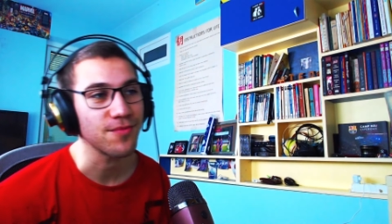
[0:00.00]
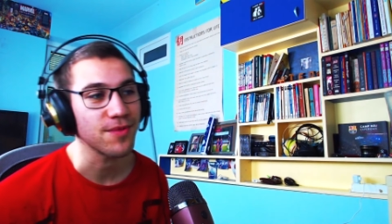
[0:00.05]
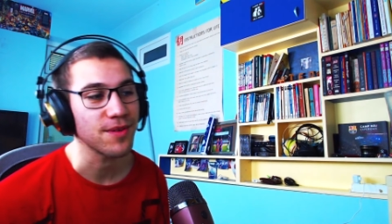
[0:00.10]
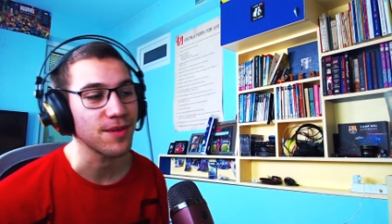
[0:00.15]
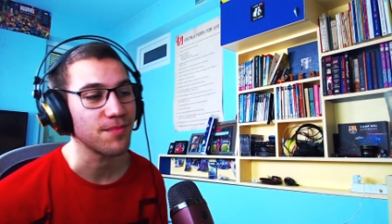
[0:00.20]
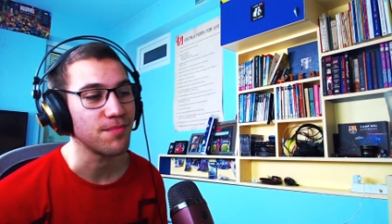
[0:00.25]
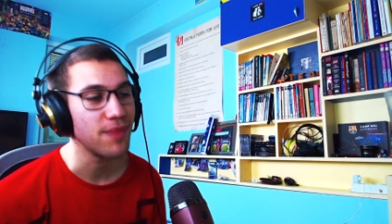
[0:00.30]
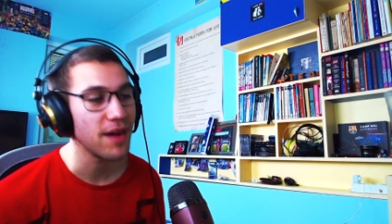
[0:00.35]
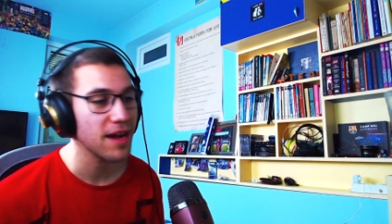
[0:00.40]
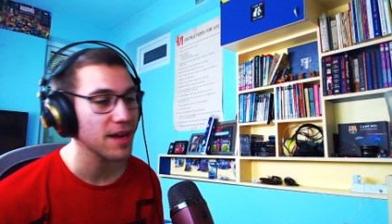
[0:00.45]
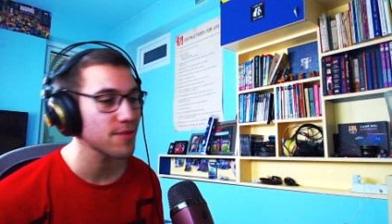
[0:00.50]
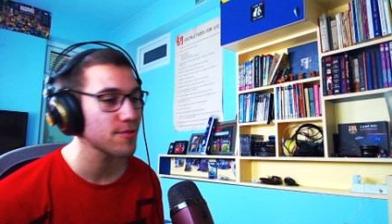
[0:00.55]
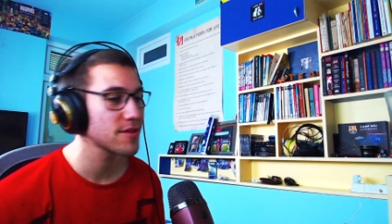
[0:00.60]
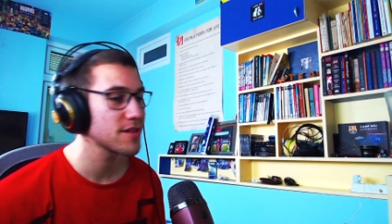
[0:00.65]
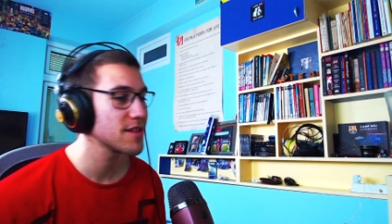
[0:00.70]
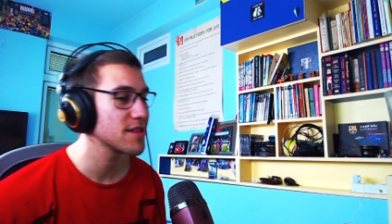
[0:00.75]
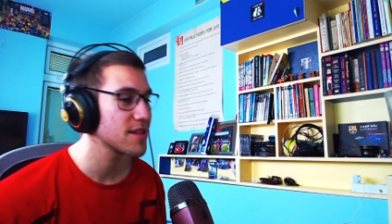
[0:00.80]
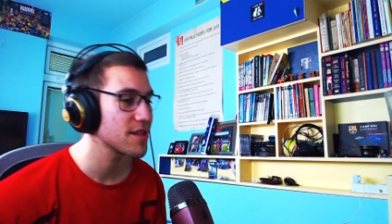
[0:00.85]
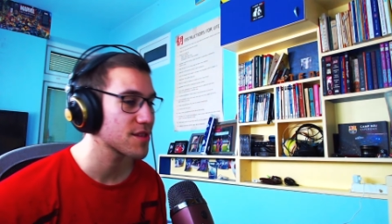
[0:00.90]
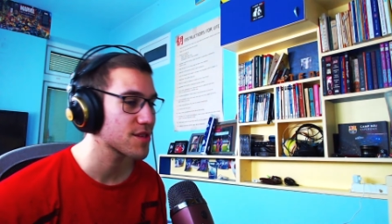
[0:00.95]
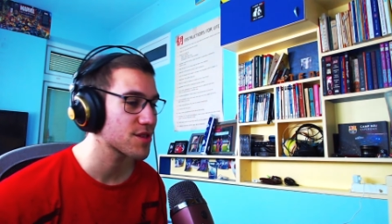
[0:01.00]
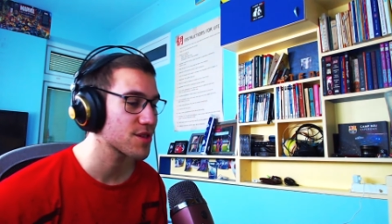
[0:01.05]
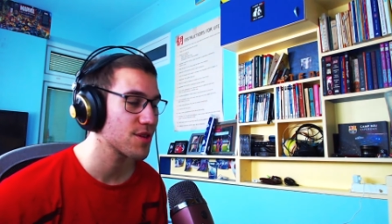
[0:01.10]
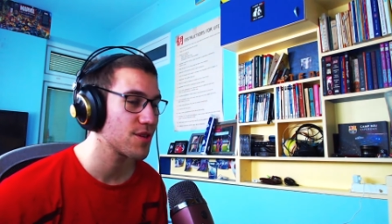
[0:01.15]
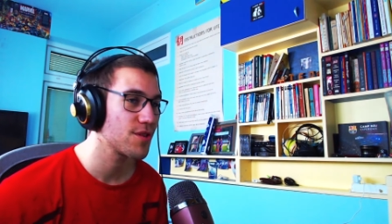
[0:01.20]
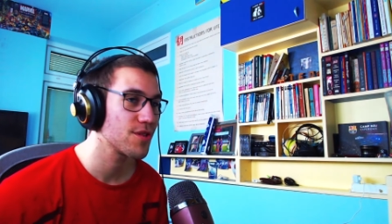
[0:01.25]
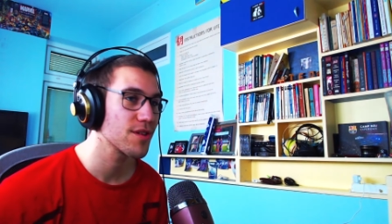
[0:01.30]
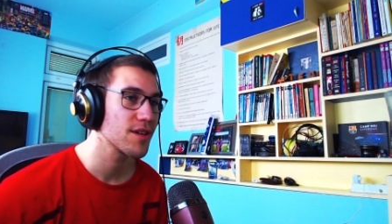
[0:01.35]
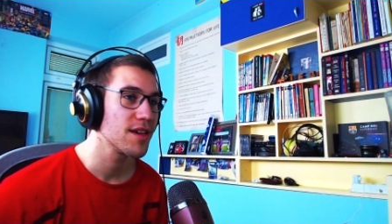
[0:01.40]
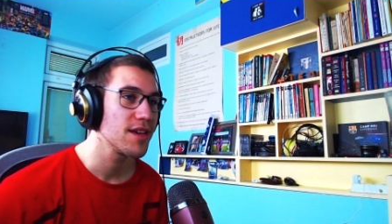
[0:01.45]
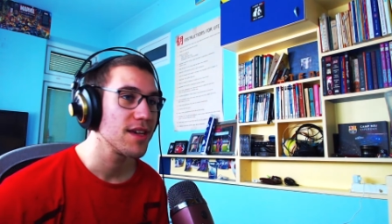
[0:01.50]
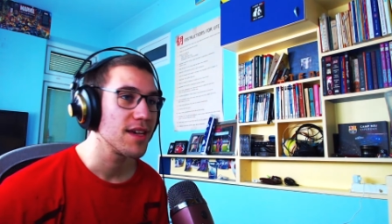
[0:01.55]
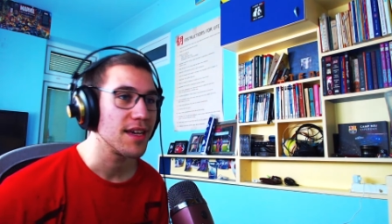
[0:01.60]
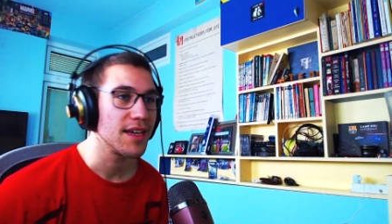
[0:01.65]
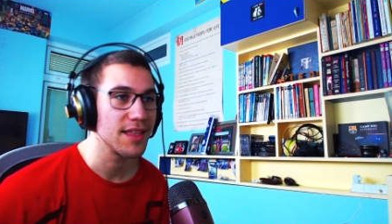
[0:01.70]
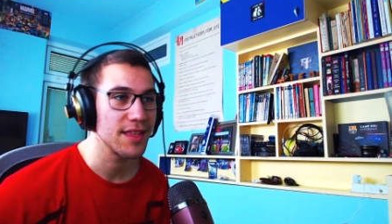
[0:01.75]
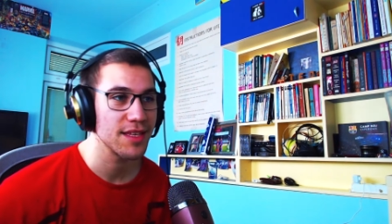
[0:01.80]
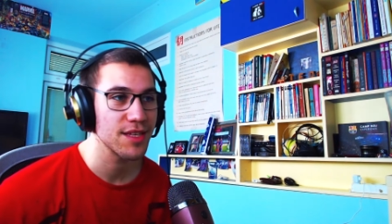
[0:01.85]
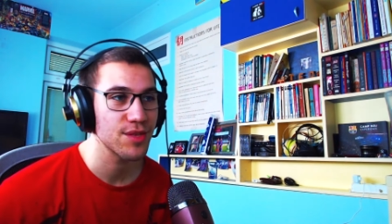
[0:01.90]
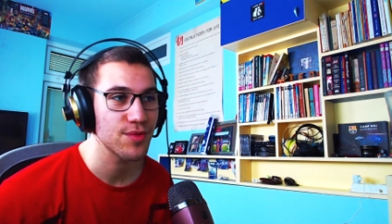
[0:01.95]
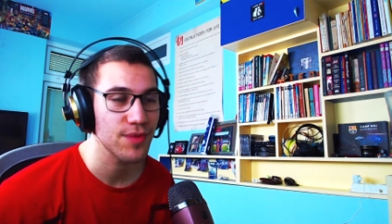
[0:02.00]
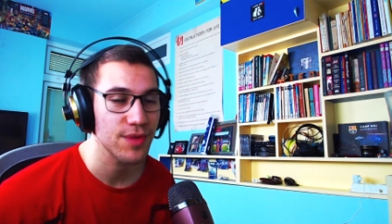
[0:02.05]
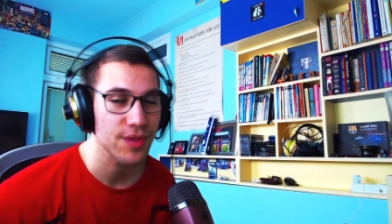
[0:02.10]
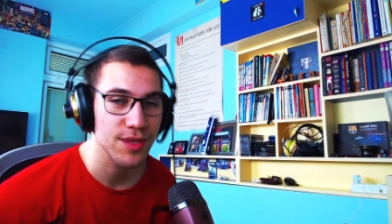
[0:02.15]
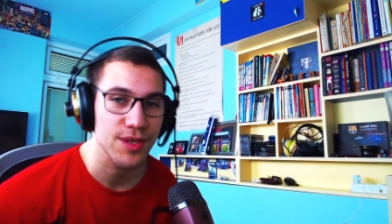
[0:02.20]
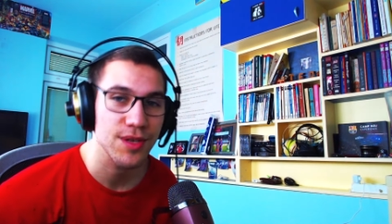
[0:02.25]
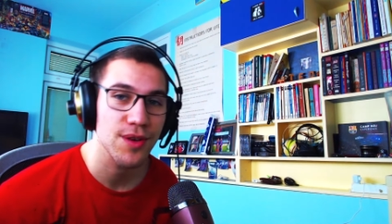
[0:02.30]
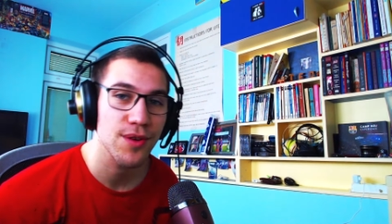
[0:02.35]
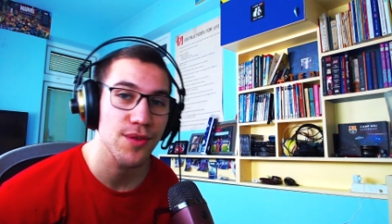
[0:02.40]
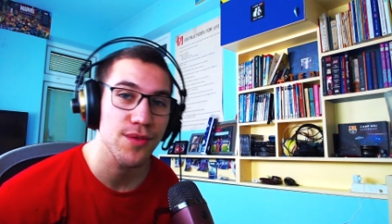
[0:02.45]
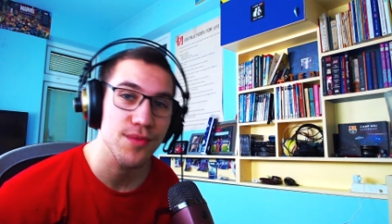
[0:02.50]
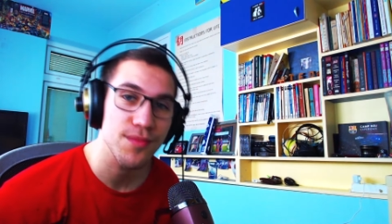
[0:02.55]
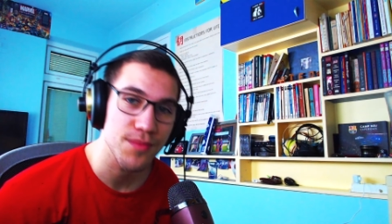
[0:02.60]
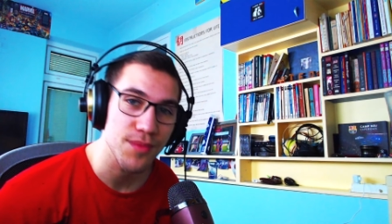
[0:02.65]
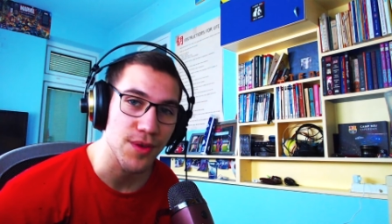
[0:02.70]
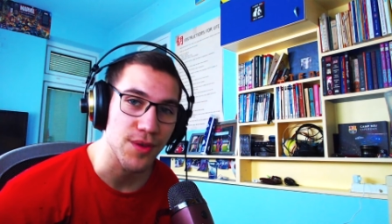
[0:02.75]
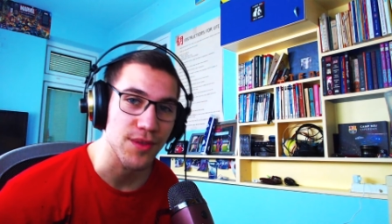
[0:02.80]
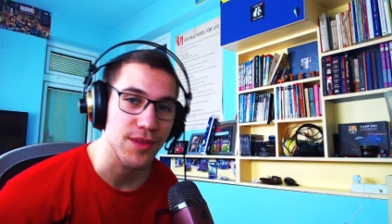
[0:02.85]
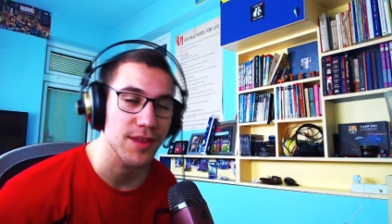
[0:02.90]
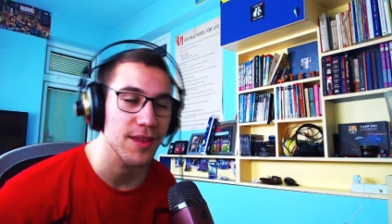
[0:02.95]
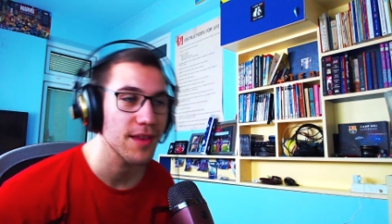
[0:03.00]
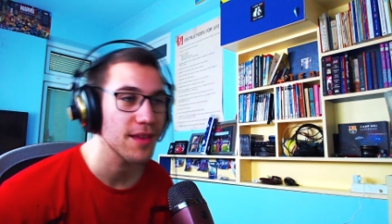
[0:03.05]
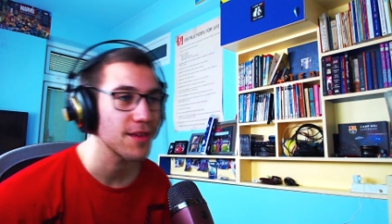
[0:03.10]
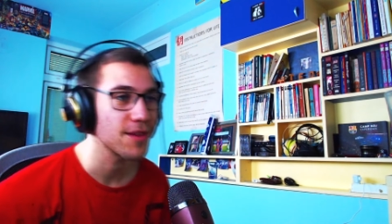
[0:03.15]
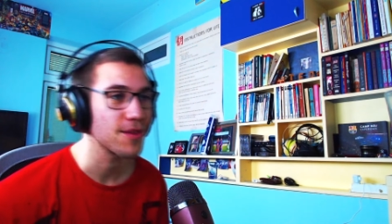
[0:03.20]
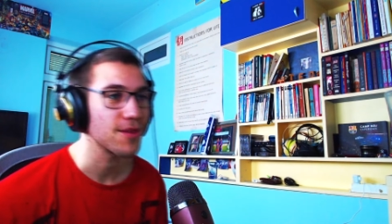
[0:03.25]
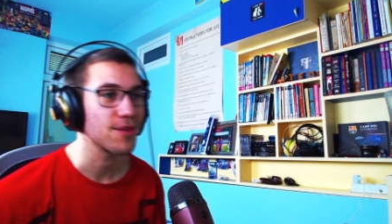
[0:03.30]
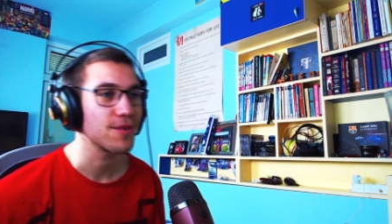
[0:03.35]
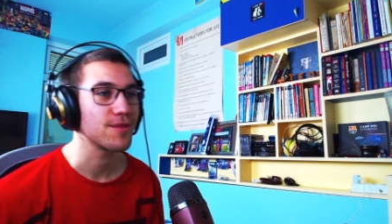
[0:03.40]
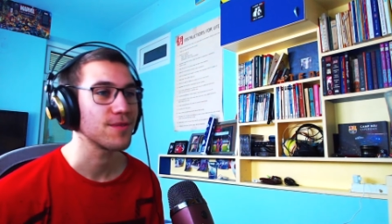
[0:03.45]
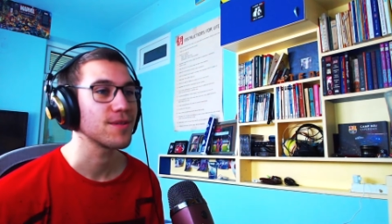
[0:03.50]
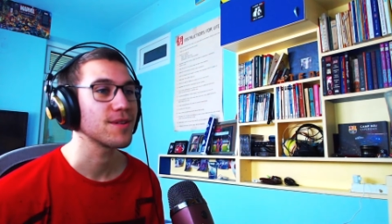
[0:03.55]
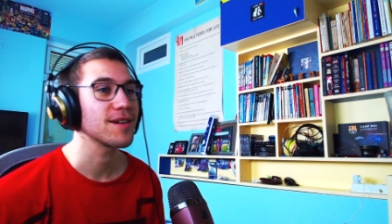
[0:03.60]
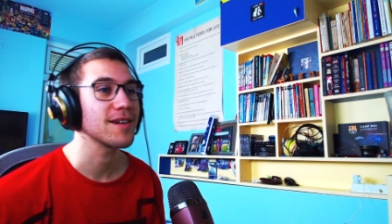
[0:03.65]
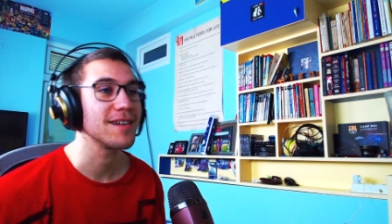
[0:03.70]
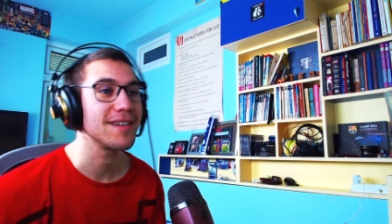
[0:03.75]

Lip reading: We're back with another song, and this one is called Myot, you know,